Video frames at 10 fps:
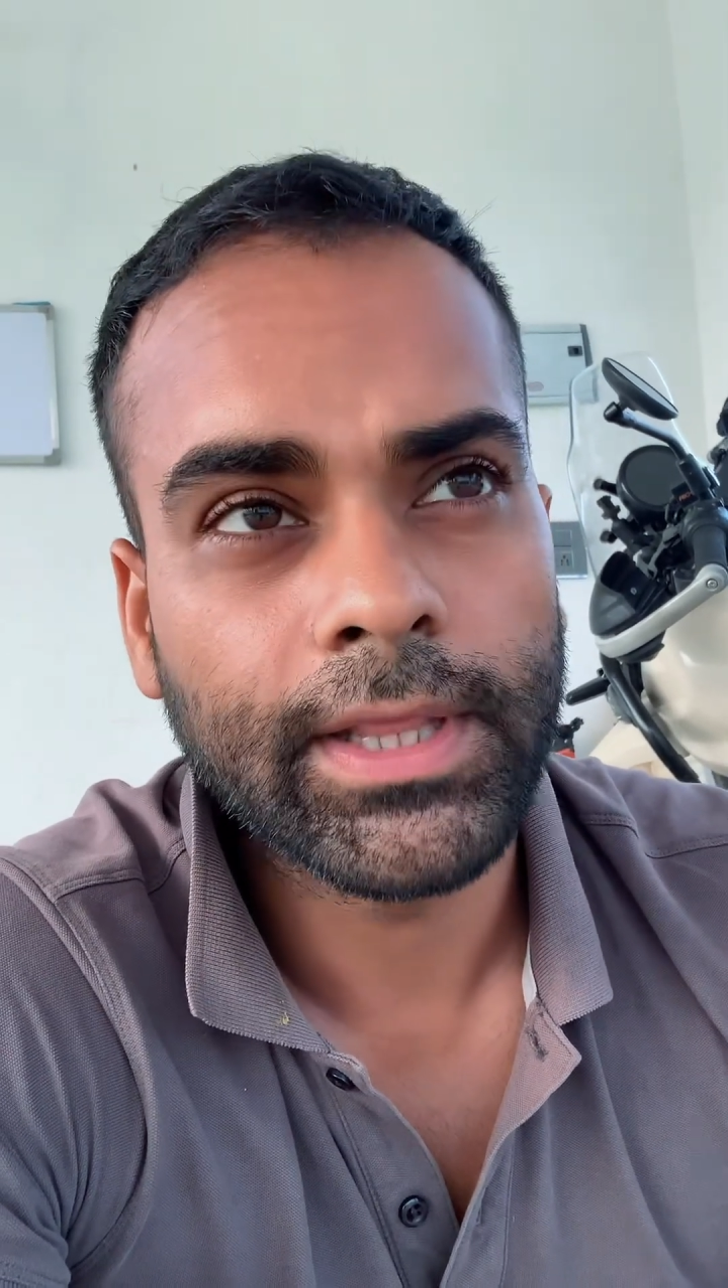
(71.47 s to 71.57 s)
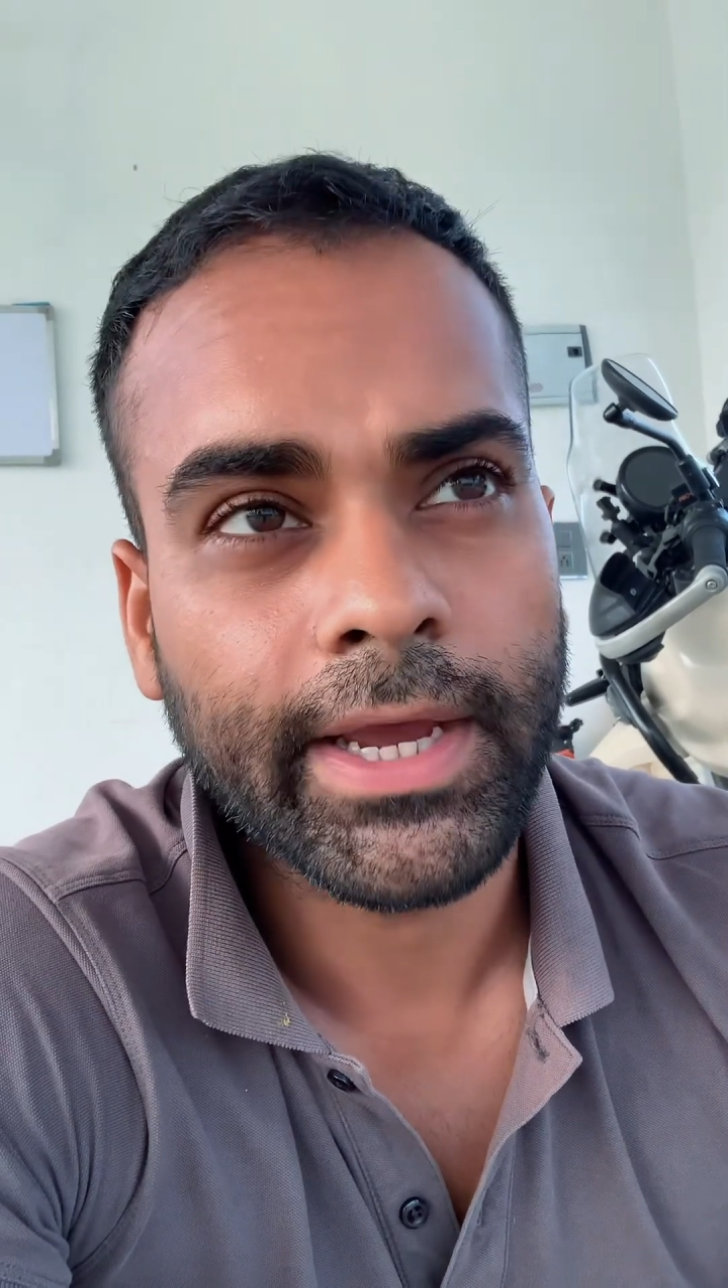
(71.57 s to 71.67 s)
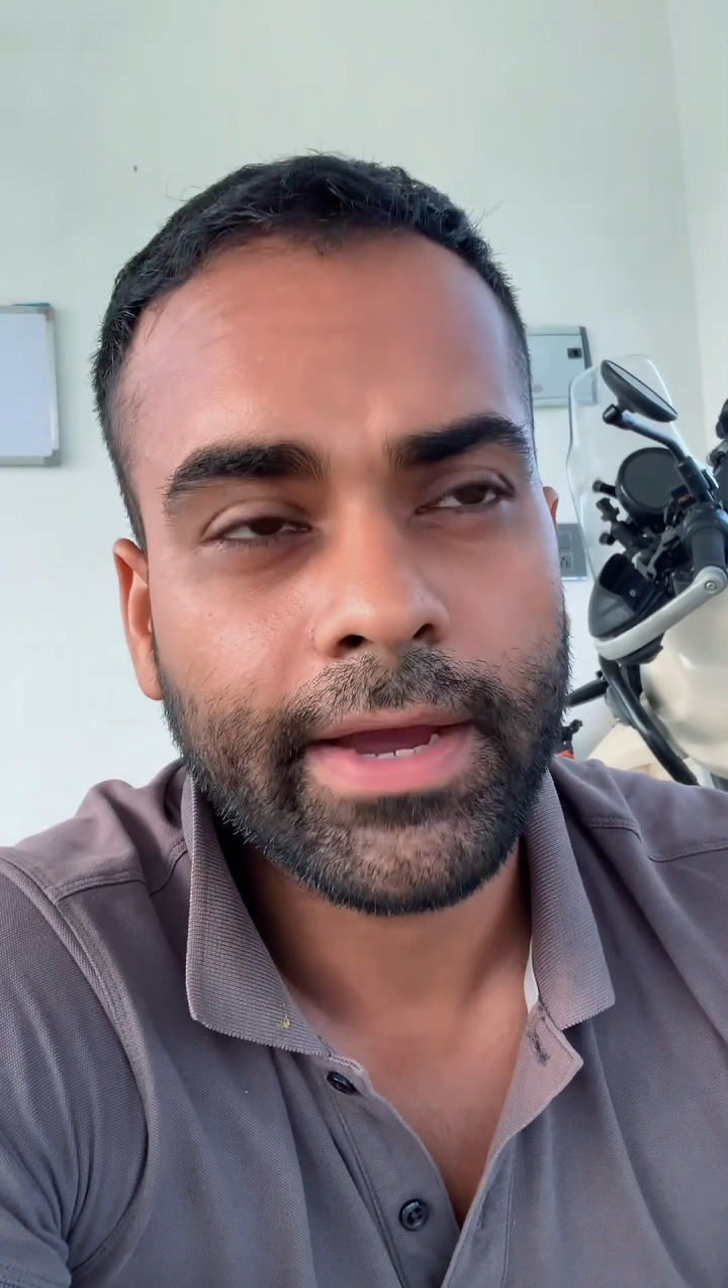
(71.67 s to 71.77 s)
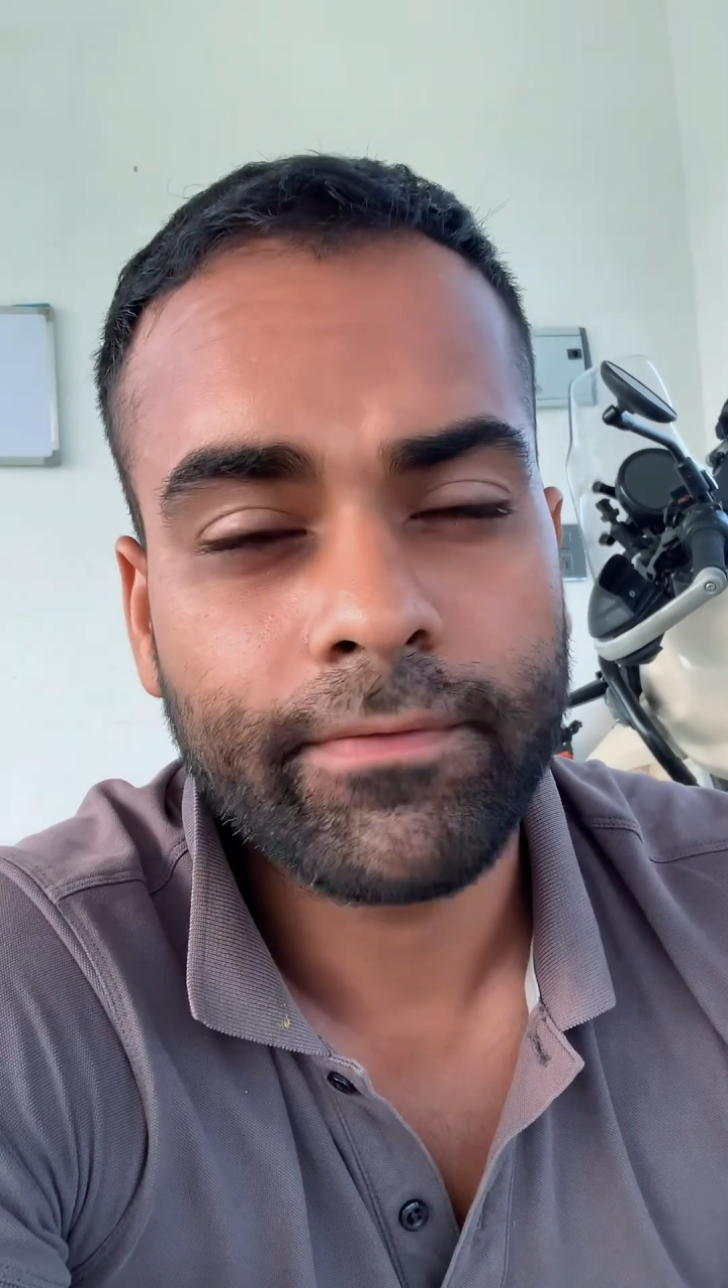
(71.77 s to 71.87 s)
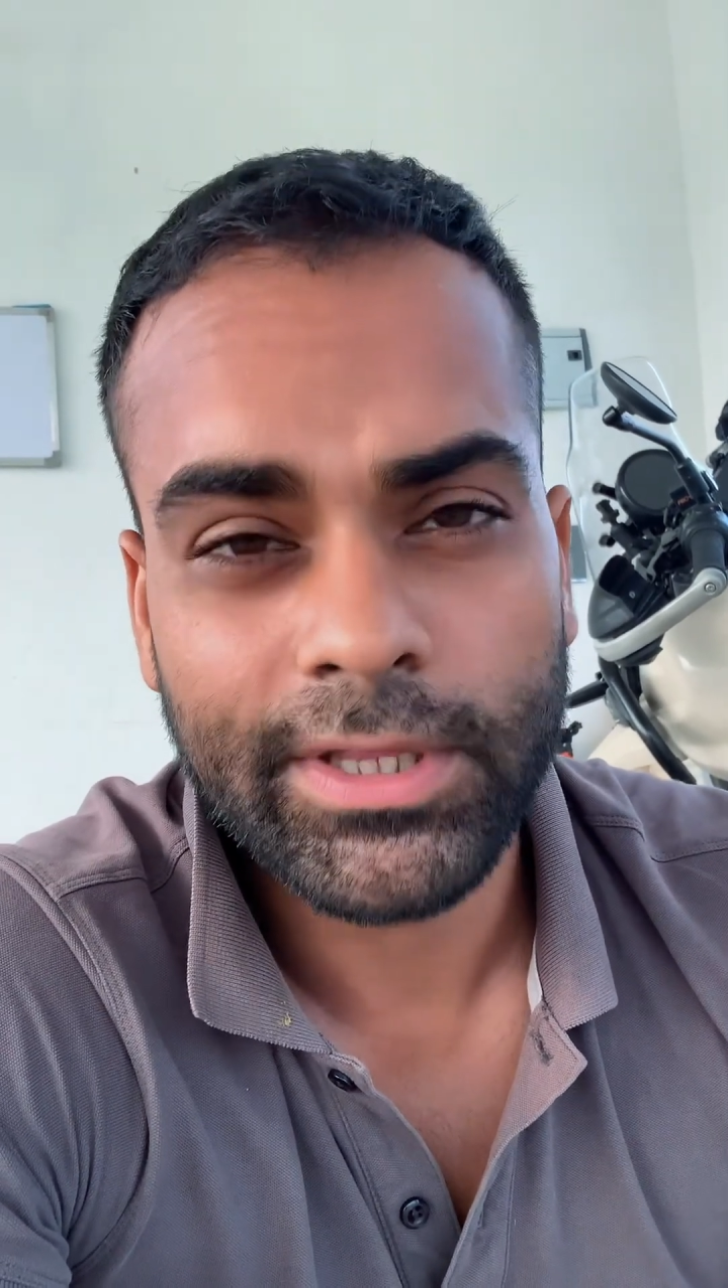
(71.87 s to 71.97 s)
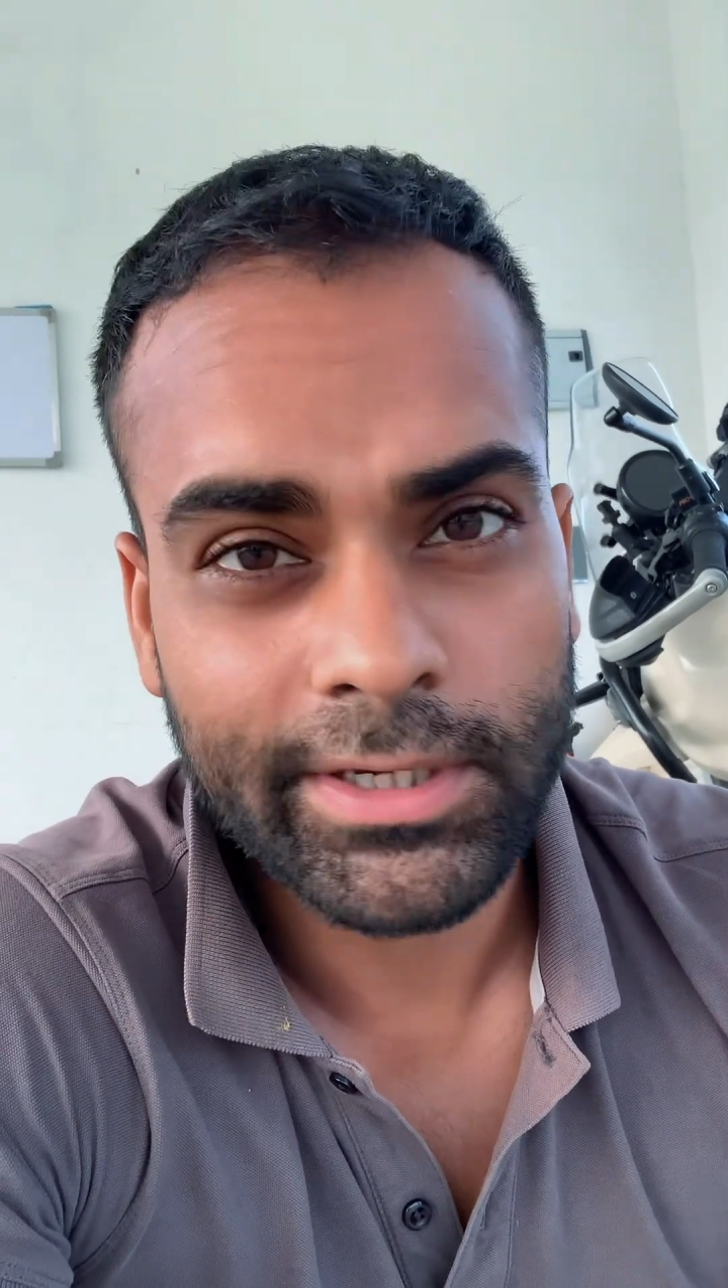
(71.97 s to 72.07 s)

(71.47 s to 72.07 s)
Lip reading: like everything